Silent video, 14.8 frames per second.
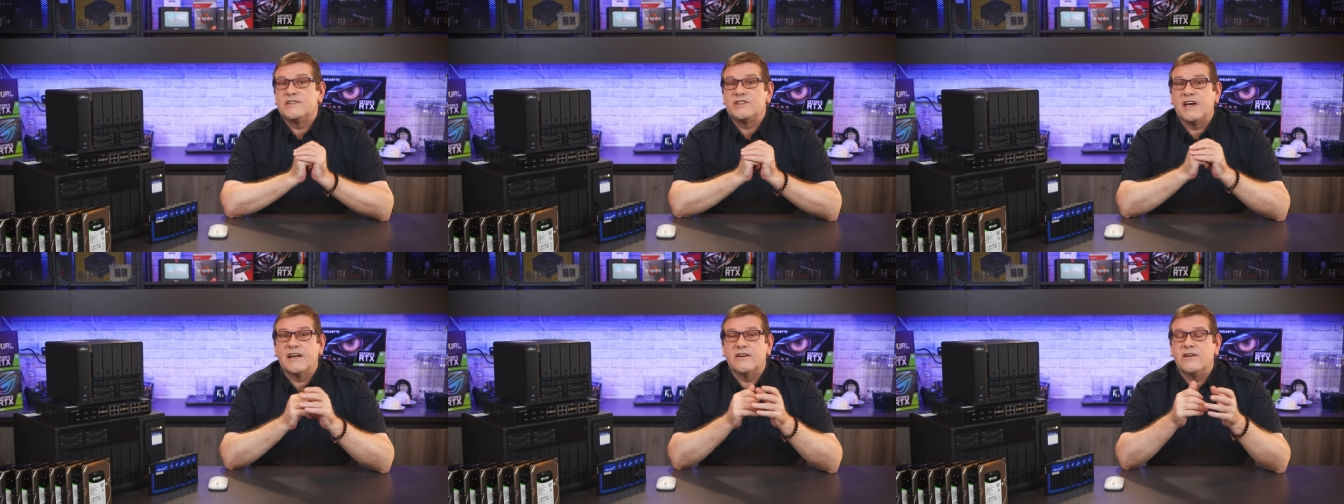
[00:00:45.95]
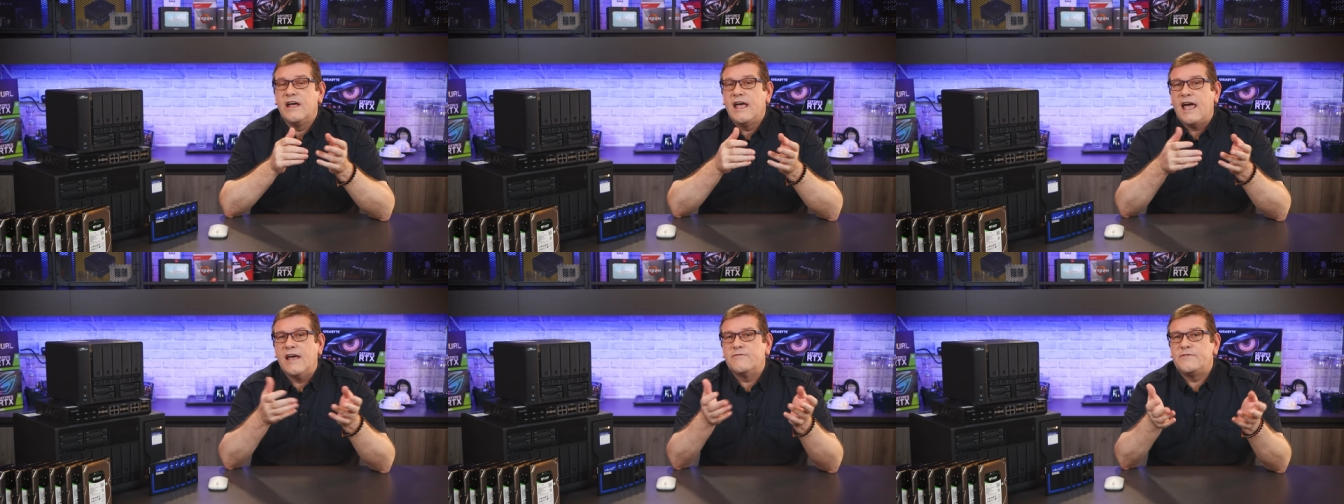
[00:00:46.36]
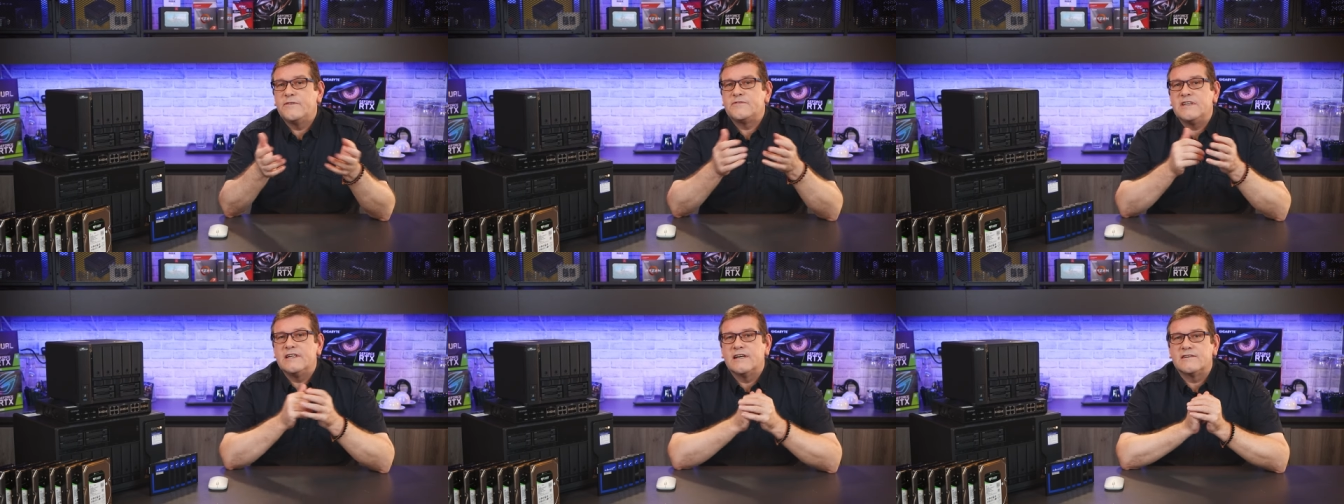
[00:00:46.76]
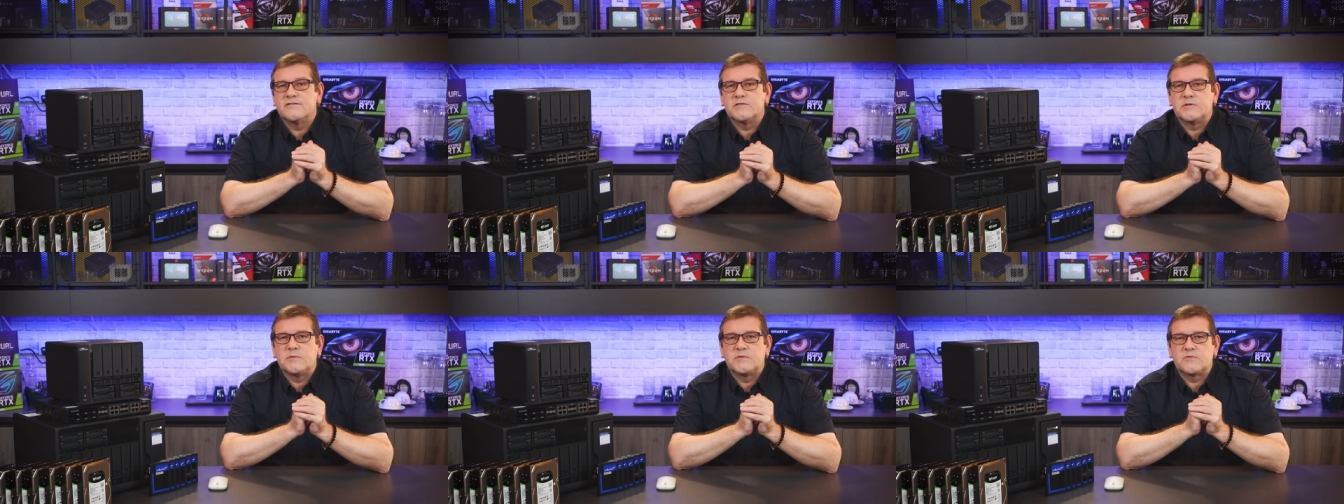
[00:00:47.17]
channel and
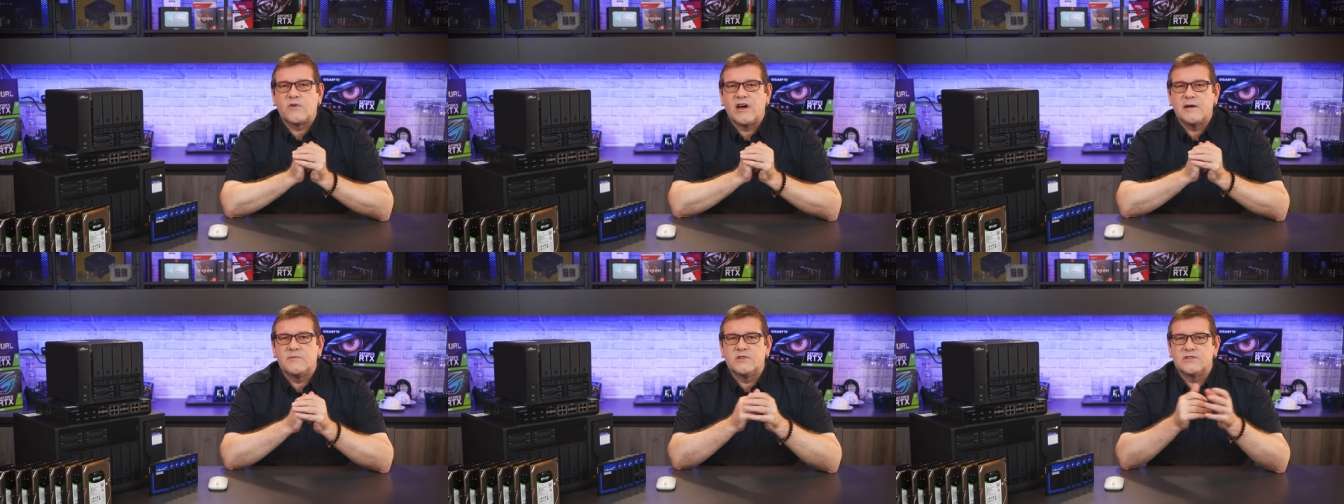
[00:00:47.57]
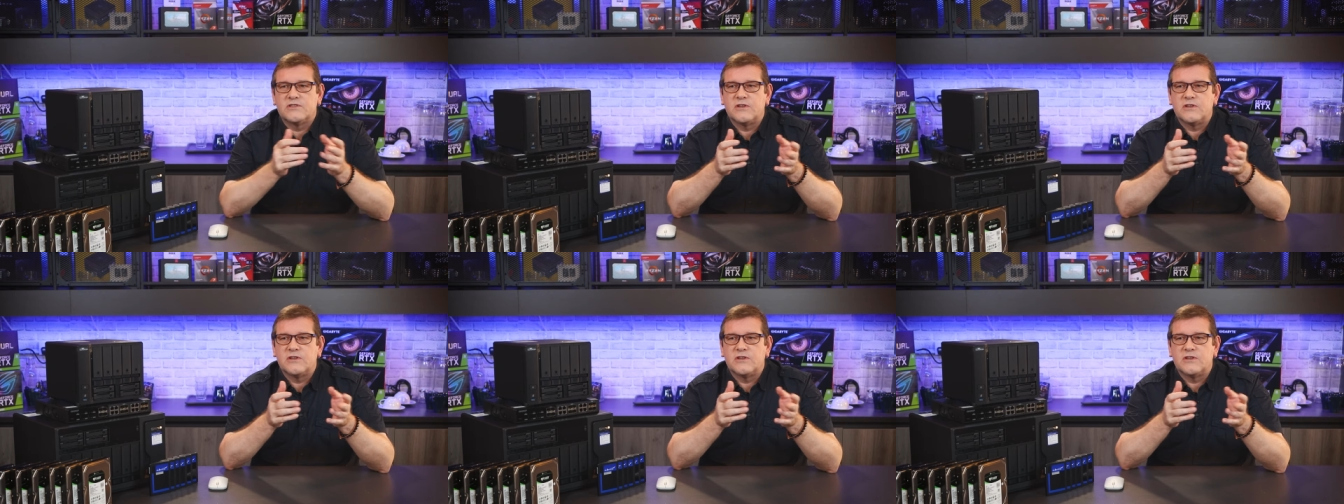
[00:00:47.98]
1,500 subscribers.